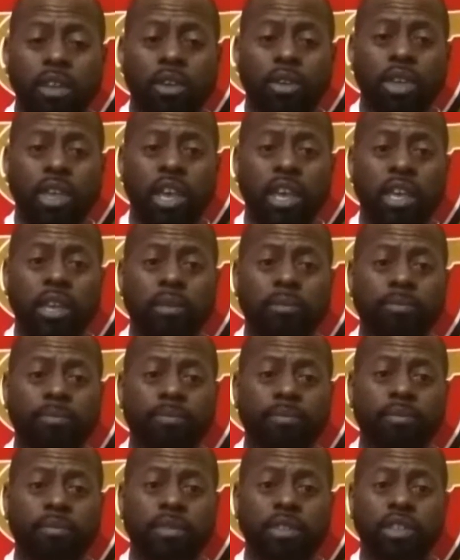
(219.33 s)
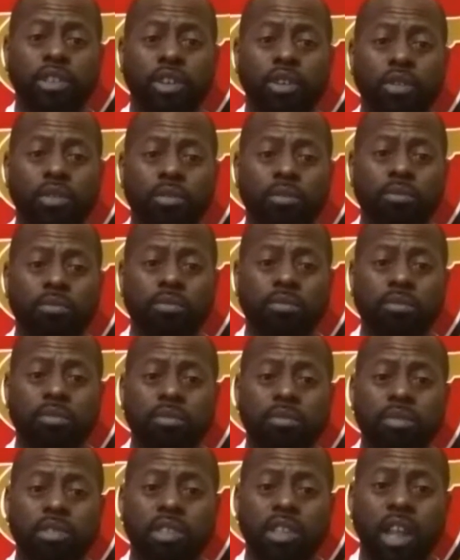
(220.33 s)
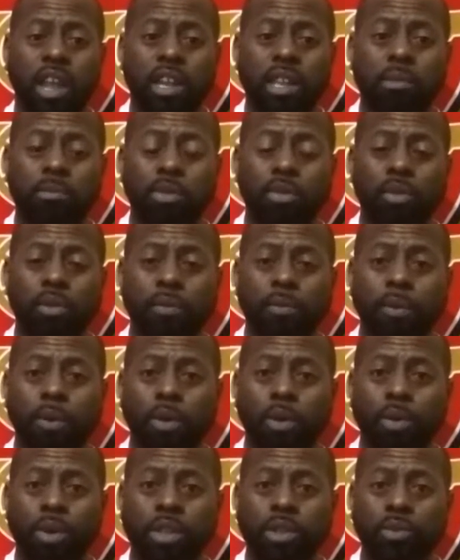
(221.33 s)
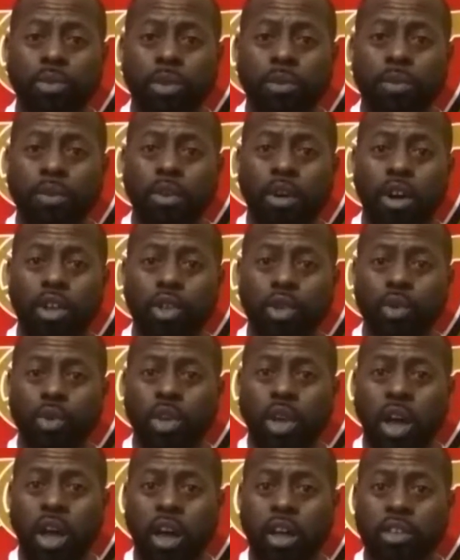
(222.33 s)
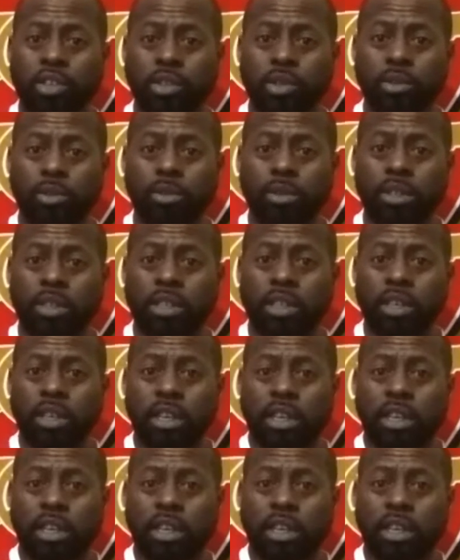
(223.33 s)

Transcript: Okay, so slightly moving forward, we've got Newcastle